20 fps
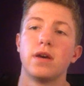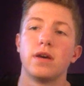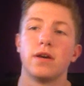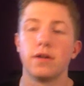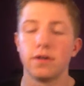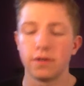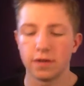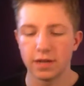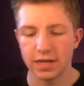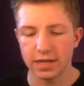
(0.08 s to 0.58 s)

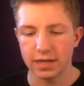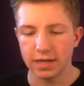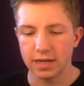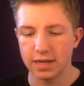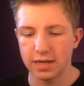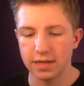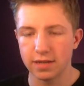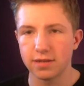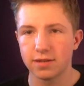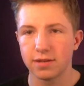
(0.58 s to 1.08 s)
Alright
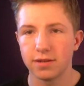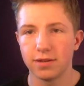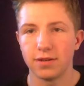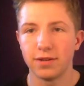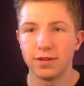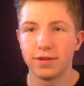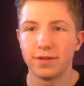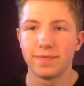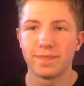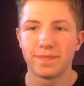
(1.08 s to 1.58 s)
guys,
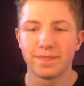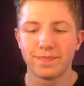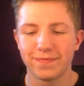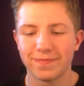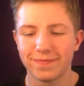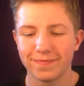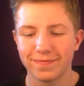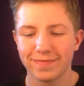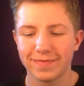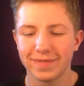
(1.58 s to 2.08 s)
so
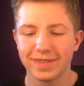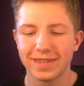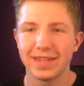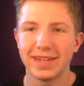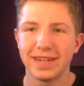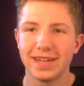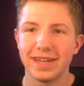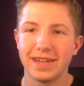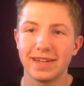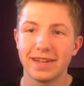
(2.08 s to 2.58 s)

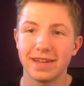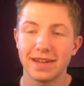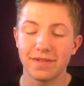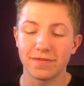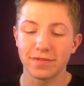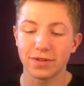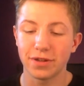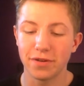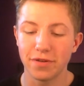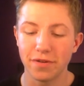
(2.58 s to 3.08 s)
today I've
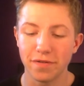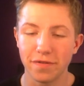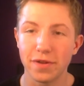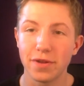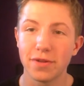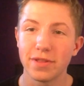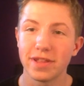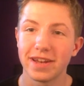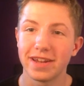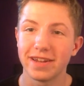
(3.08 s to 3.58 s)
got a
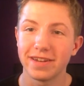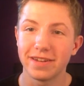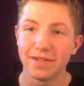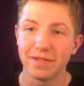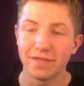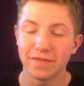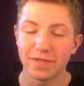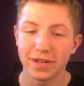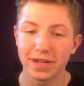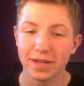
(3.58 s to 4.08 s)
review that I
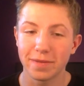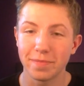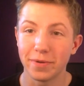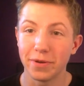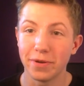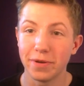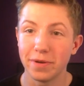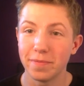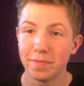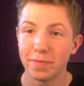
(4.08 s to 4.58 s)
didn't think I'd be
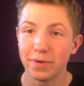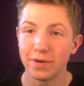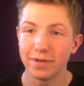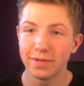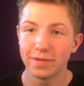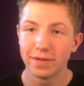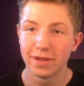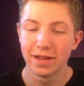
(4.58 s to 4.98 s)
doing, but